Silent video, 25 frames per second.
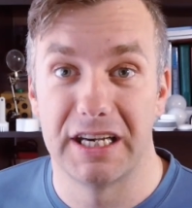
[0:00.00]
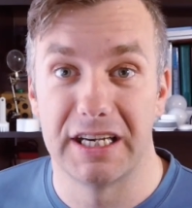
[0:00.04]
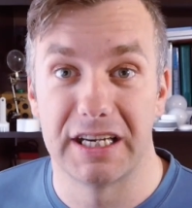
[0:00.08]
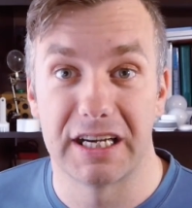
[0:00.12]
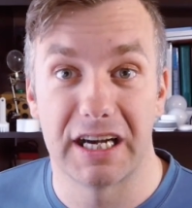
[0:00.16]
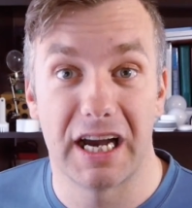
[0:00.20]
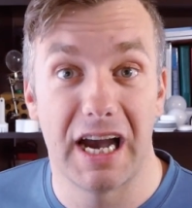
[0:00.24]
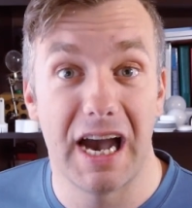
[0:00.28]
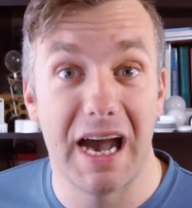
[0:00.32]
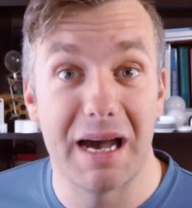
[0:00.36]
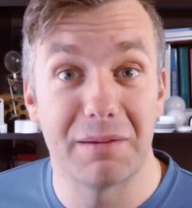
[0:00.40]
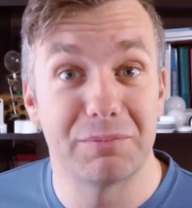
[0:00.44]

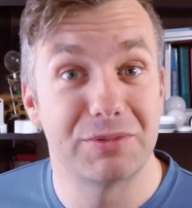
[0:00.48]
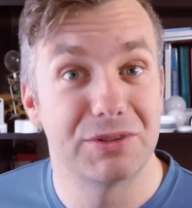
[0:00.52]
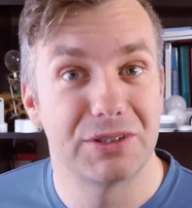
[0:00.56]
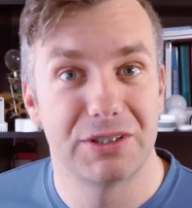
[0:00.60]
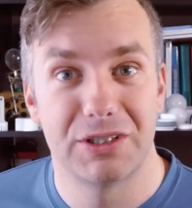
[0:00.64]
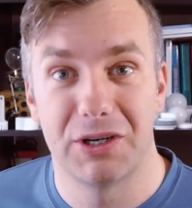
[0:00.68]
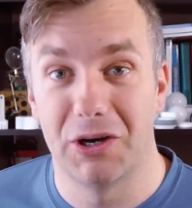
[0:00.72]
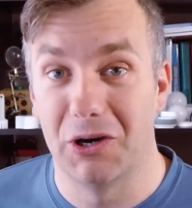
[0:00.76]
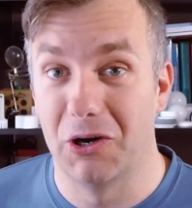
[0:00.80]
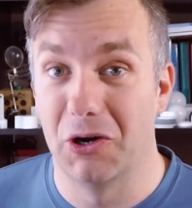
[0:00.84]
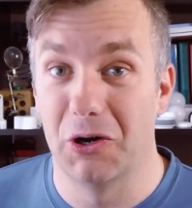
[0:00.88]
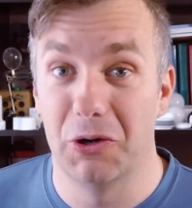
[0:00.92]
Hub
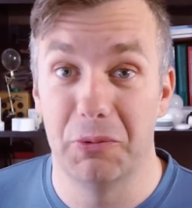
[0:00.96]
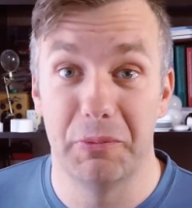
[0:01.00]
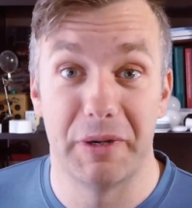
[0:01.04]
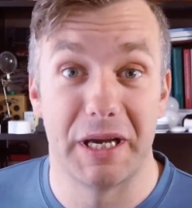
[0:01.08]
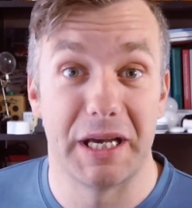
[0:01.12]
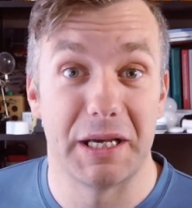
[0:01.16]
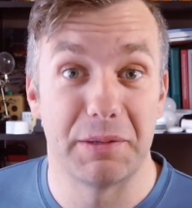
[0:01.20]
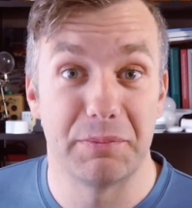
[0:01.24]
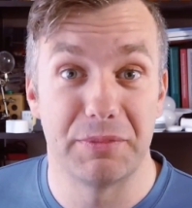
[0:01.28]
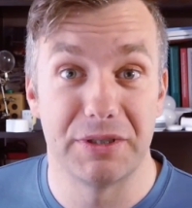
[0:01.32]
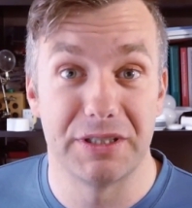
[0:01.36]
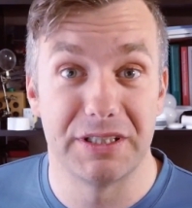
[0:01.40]
or
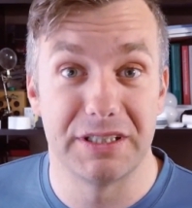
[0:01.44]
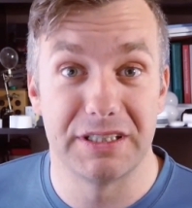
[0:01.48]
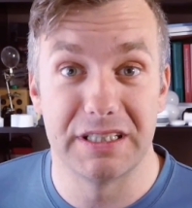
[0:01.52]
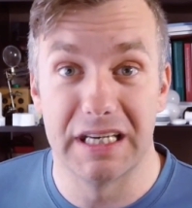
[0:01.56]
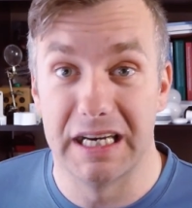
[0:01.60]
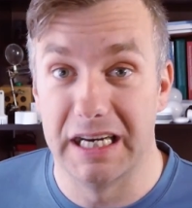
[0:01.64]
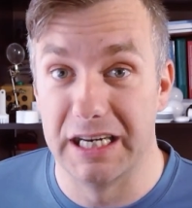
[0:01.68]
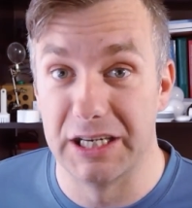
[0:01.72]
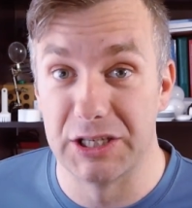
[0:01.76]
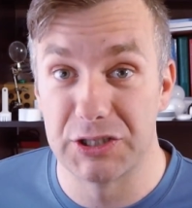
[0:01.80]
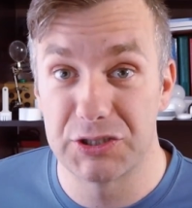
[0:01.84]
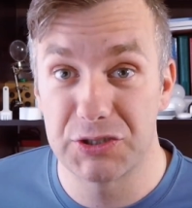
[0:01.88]

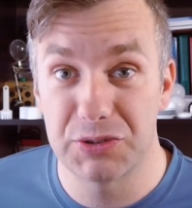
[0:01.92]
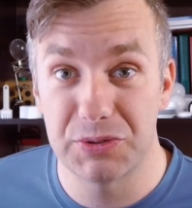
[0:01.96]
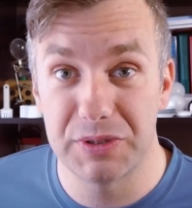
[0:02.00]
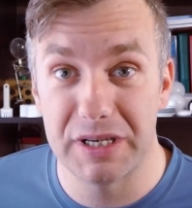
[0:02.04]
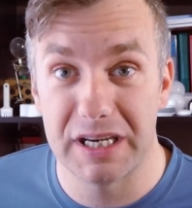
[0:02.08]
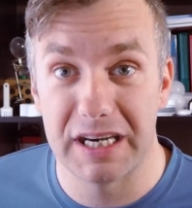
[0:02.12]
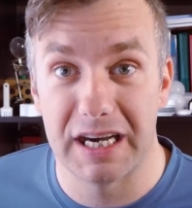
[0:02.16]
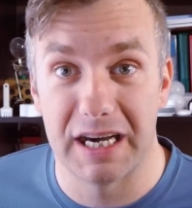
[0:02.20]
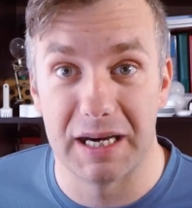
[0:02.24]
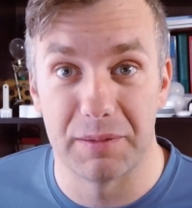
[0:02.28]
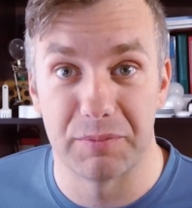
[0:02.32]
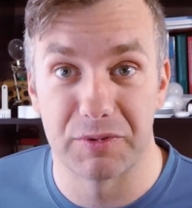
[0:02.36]
maybe
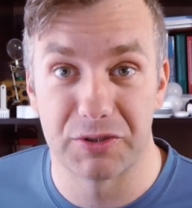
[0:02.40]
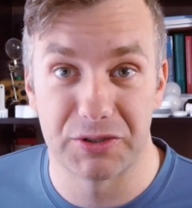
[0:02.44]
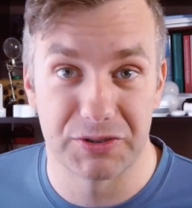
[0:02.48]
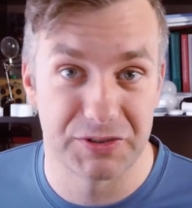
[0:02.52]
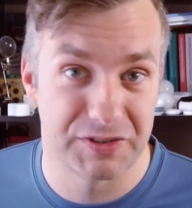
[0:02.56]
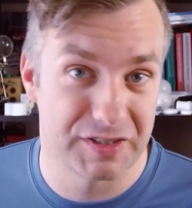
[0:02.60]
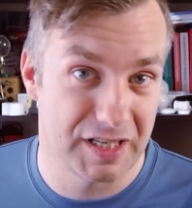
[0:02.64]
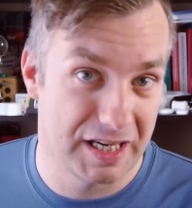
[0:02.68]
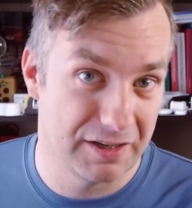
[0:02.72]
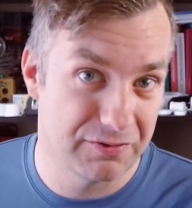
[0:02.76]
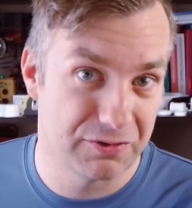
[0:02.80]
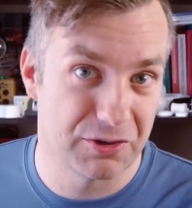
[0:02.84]
Tuya Hub,
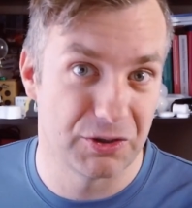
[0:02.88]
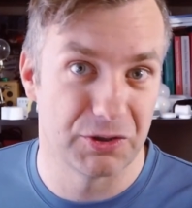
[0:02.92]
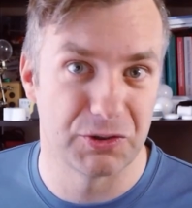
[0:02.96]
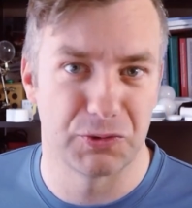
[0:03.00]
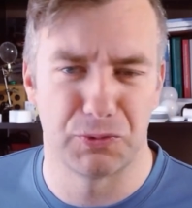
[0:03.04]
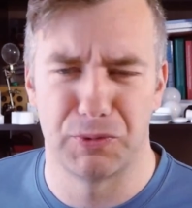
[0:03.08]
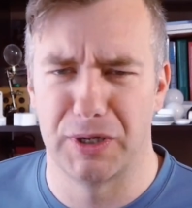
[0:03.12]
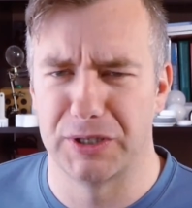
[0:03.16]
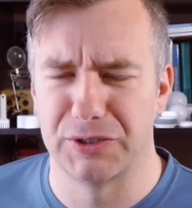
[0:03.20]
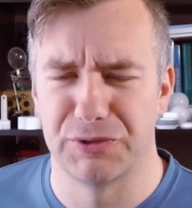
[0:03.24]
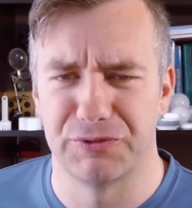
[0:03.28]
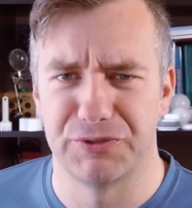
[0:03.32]
because I've
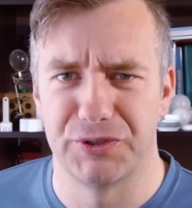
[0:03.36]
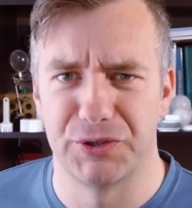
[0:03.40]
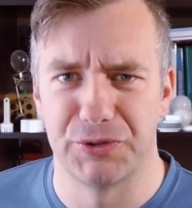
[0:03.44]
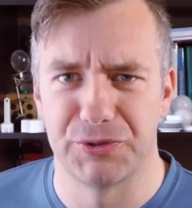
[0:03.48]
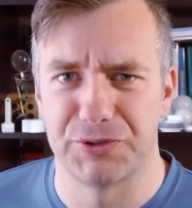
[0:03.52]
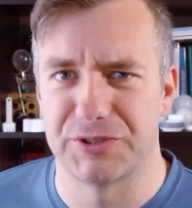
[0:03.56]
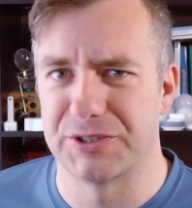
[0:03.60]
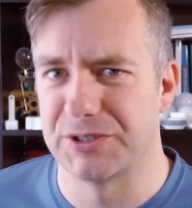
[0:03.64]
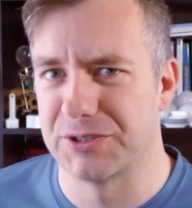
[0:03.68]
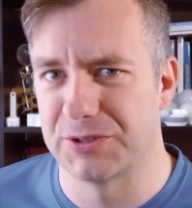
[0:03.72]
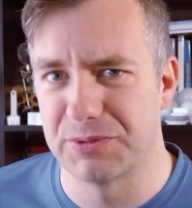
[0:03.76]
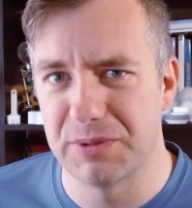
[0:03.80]
got one of
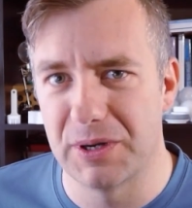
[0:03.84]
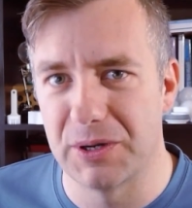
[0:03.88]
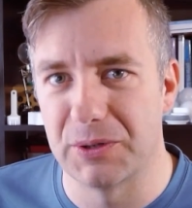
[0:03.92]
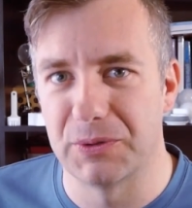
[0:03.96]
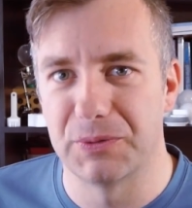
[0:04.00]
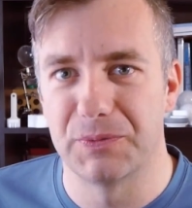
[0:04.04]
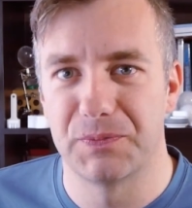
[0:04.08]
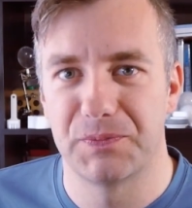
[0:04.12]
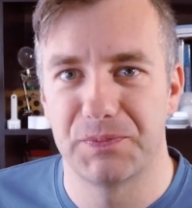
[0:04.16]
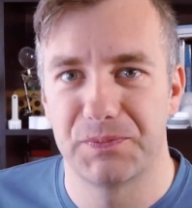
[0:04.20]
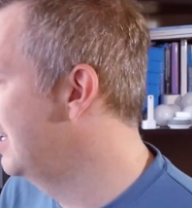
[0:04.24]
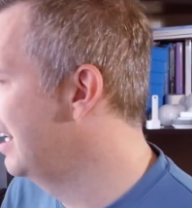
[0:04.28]
those as
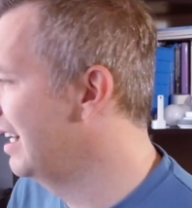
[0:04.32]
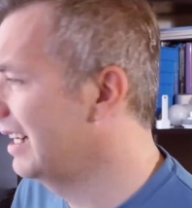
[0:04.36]
well.